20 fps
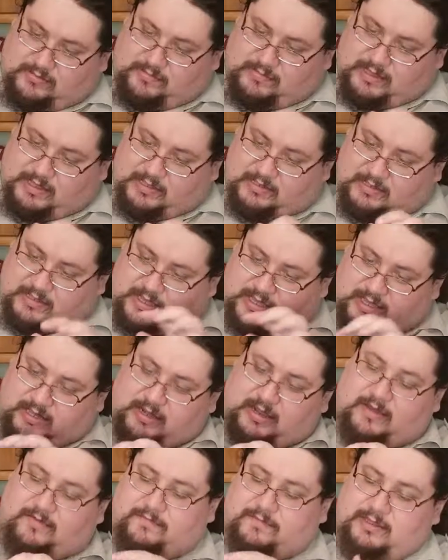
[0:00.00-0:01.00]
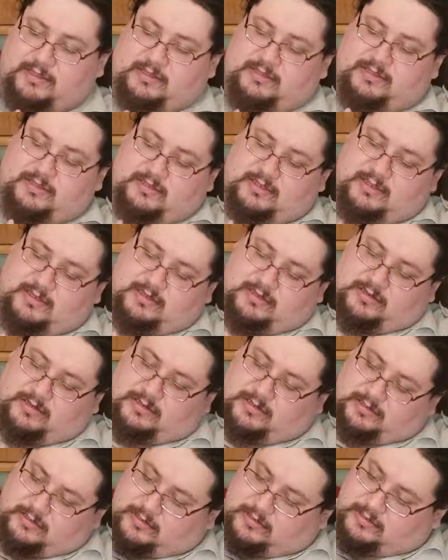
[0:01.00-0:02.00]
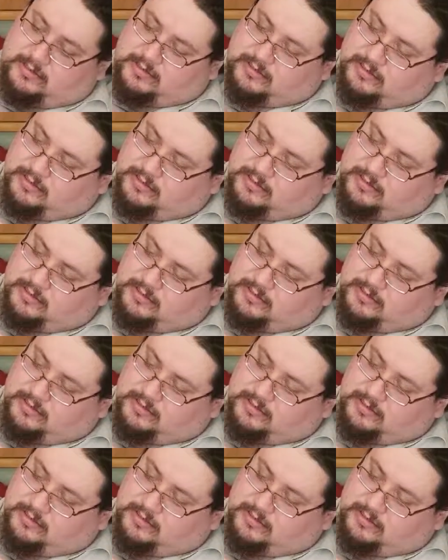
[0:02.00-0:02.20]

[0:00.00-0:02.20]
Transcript: too bad. On-off buttons in here.